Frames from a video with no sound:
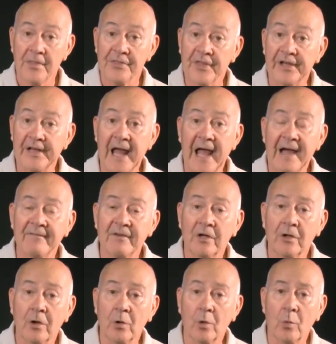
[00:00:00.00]
The
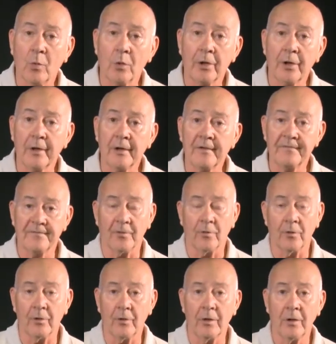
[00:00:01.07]
Navajo word
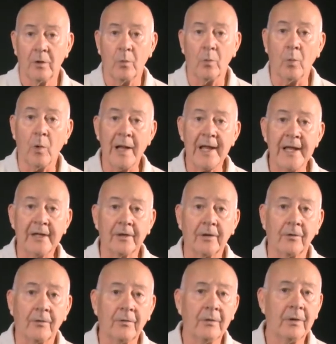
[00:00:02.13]
for
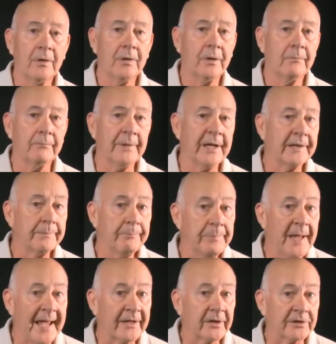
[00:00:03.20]
whale meant
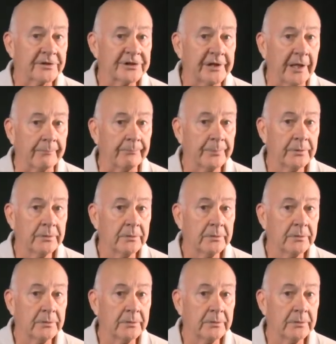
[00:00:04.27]
battleship.